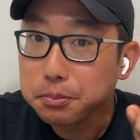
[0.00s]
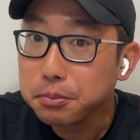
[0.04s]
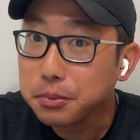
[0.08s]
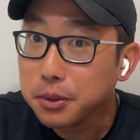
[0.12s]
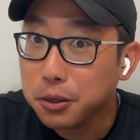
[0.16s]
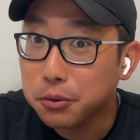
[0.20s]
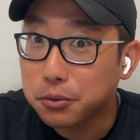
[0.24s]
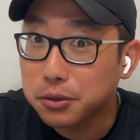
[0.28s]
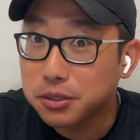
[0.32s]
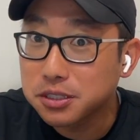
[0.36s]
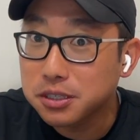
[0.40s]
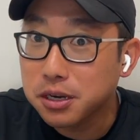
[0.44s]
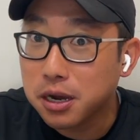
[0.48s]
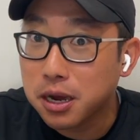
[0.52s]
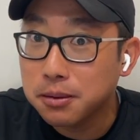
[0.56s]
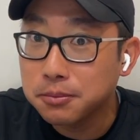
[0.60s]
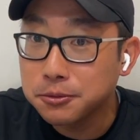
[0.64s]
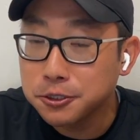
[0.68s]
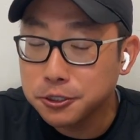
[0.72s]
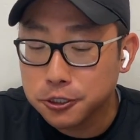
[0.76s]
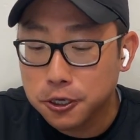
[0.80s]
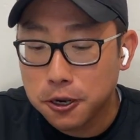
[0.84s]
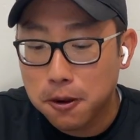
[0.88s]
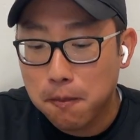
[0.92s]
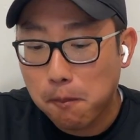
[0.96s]
What time
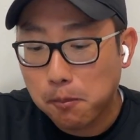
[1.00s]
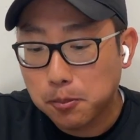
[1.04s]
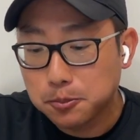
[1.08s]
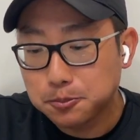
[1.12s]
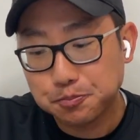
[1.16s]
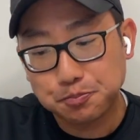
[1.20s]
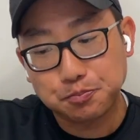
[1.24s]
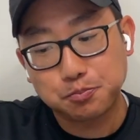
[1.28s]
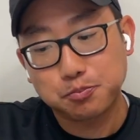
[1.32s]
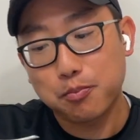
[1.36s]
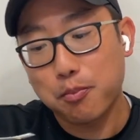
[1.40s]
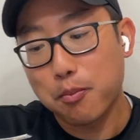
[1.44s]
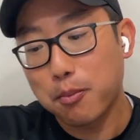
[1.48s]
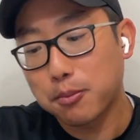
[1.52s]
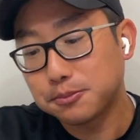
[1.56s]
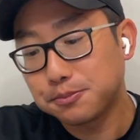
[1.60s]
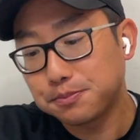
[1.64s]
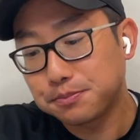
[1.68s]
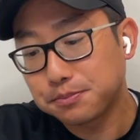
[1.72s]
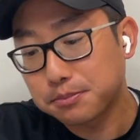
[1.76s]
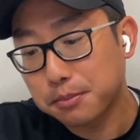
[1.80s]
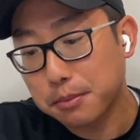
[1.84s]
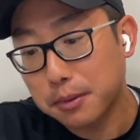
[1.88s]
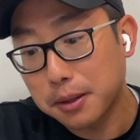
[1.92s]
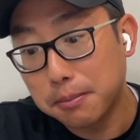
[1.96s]
is it?
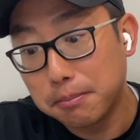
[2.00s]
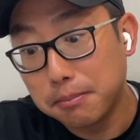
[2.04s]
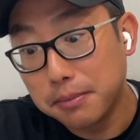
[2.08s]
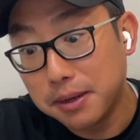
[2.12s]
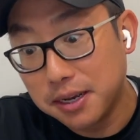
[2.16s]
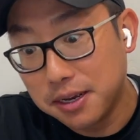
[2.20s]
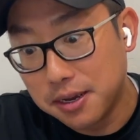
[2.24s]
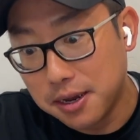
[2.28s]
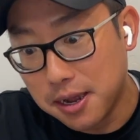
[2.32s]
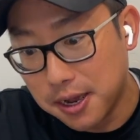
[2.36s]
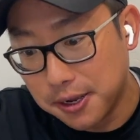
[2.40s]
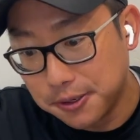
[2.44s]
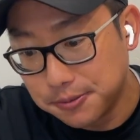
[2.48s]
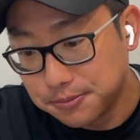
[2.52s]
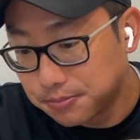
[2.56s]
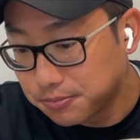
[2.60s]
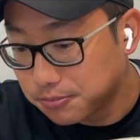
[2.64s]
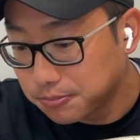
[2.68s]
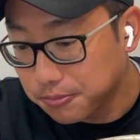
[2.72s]
Midnight.